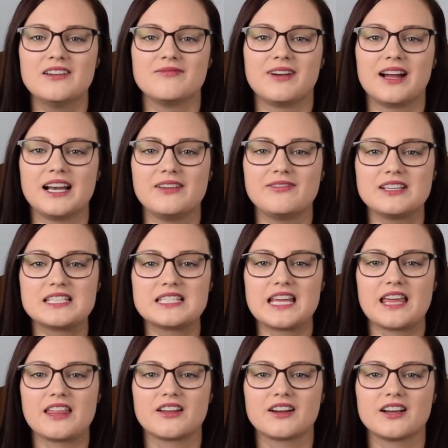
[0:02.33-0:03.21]
My name is
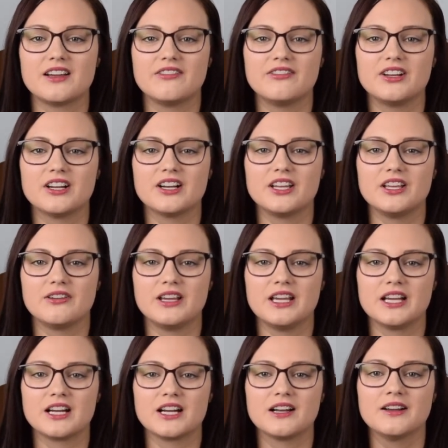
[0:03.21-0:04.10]
Taylor if you're new
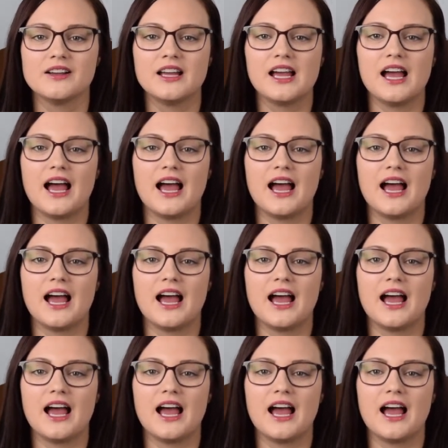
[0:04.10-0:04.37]
here.